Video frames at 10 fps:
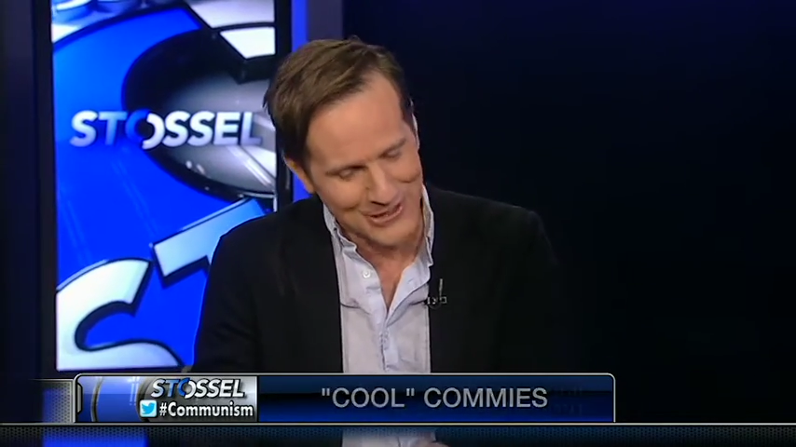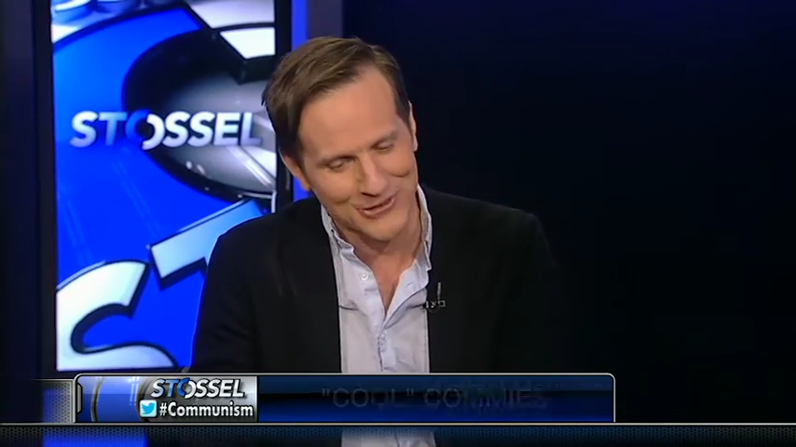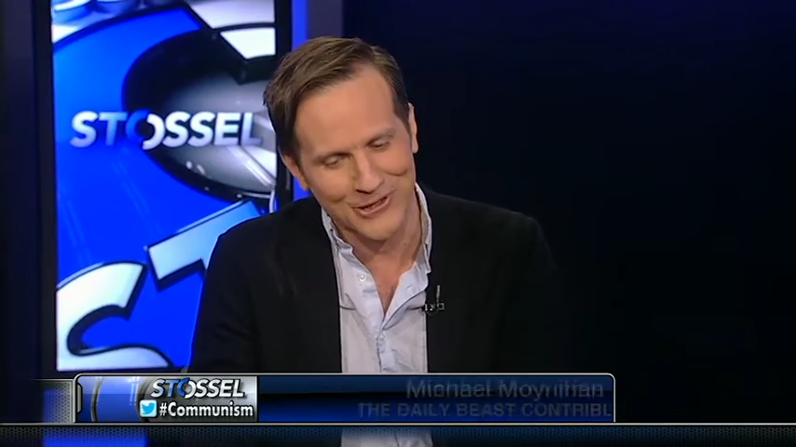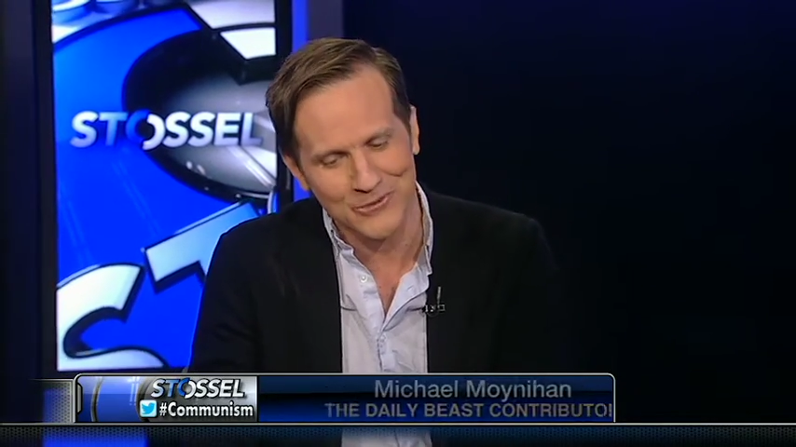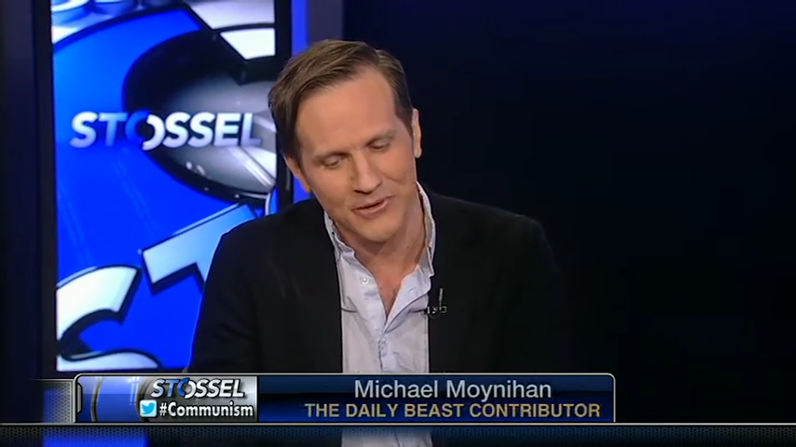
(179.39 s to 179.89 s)

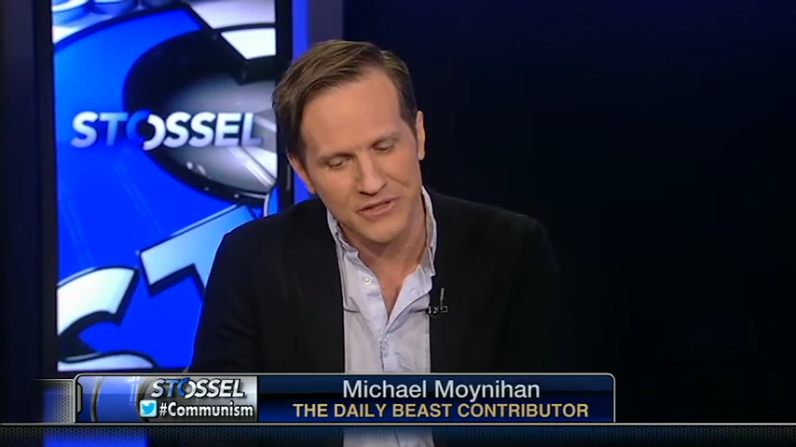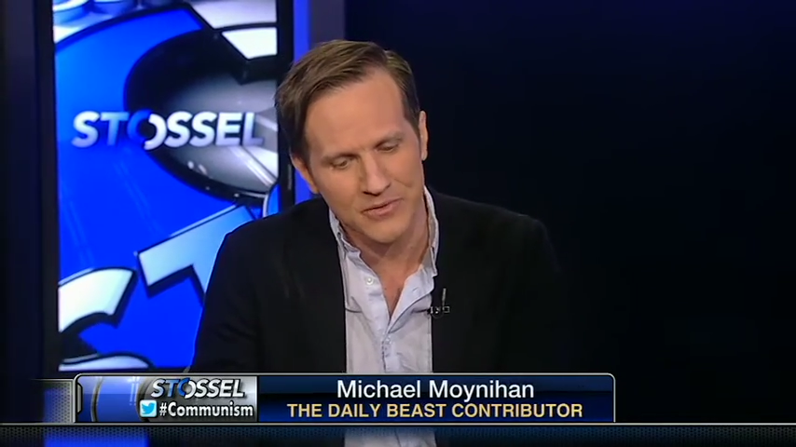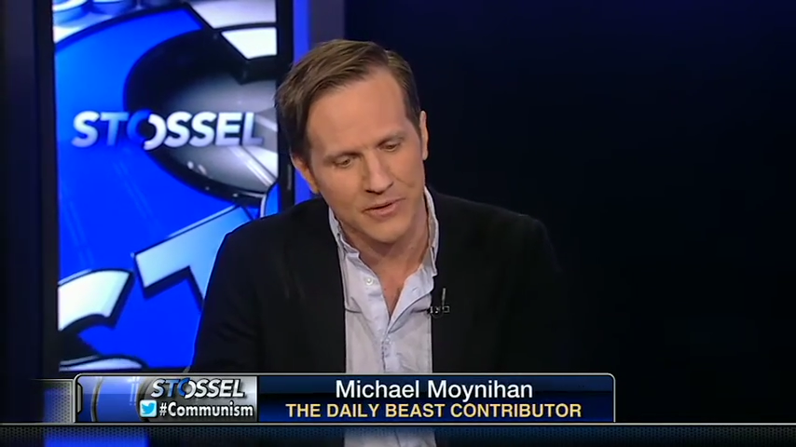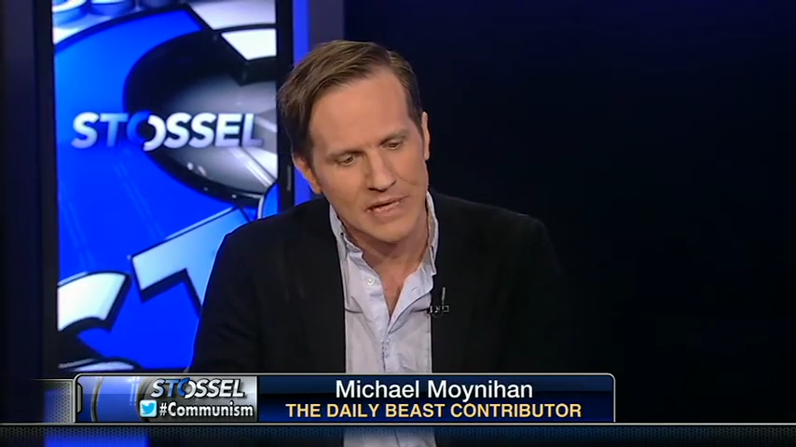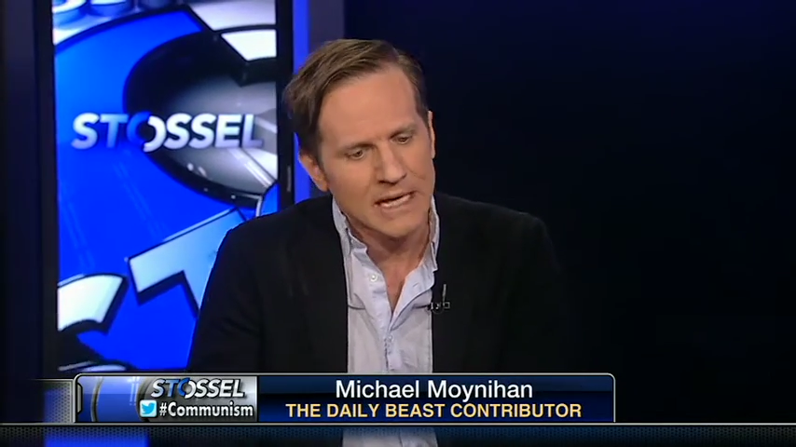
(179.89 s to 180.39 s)
trustworthy
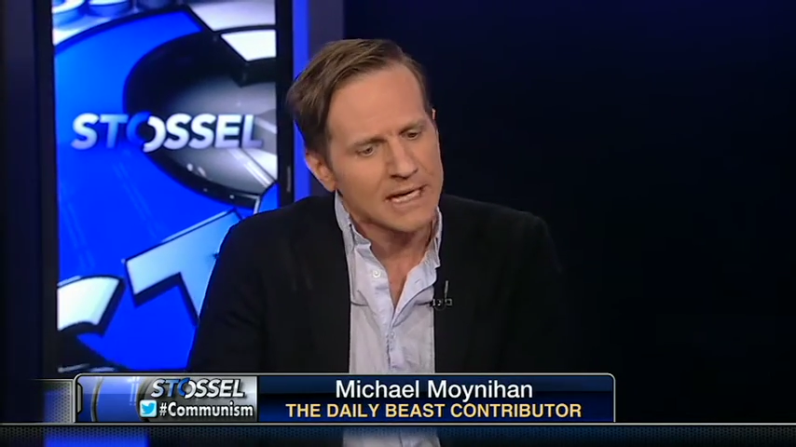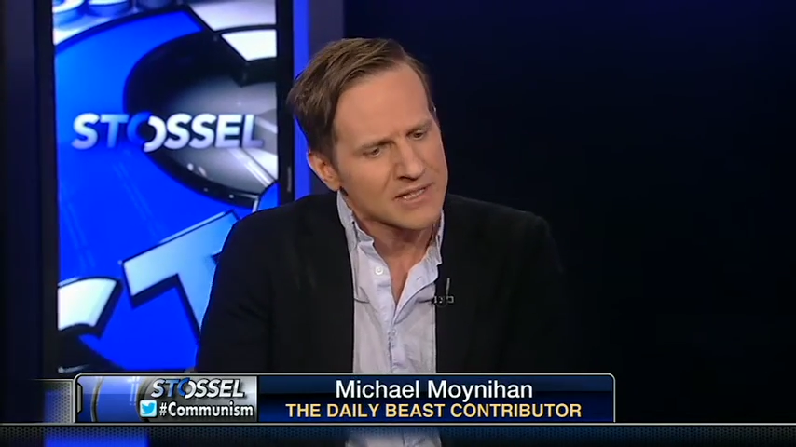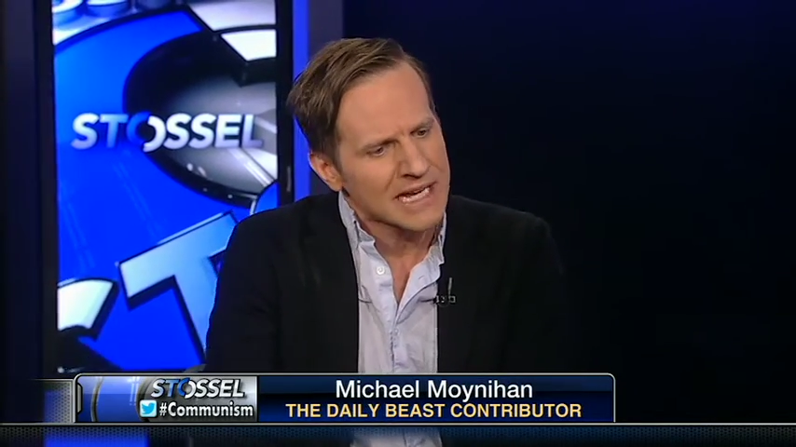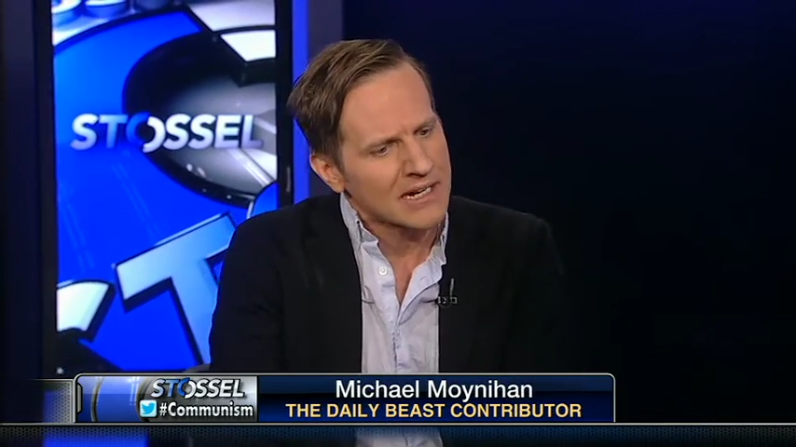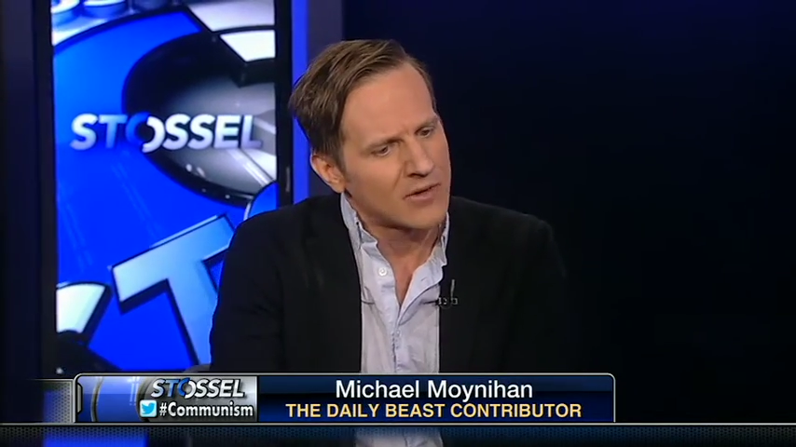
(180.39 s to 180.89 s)
source.
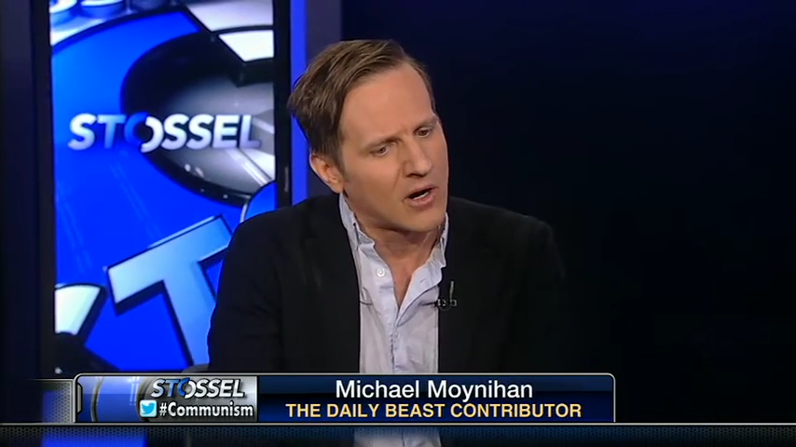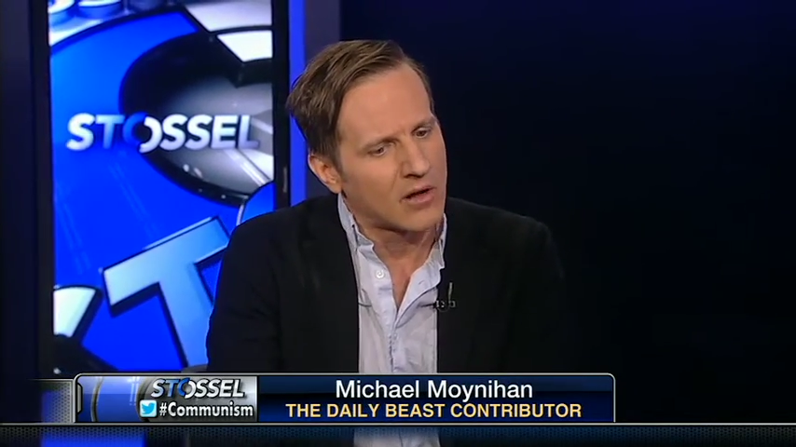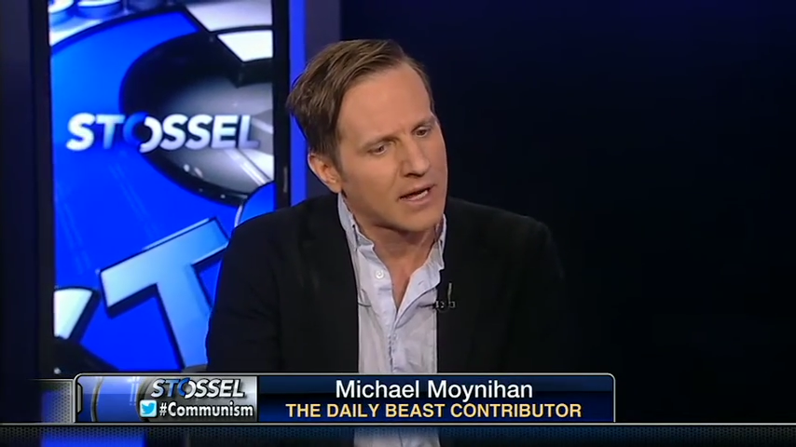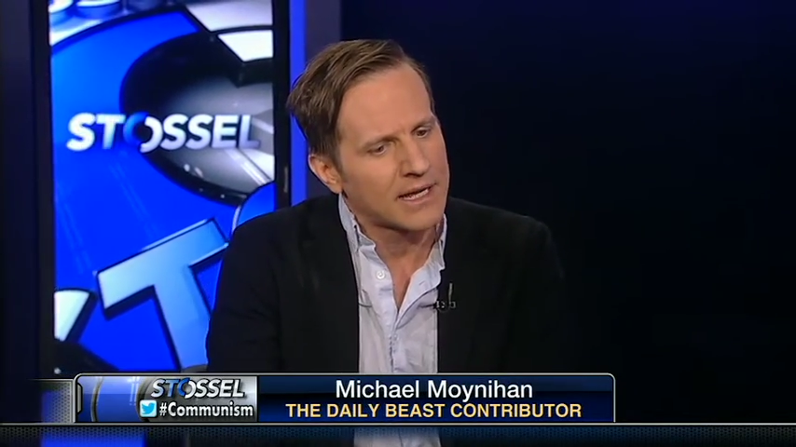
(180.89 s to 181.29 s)
Second of all,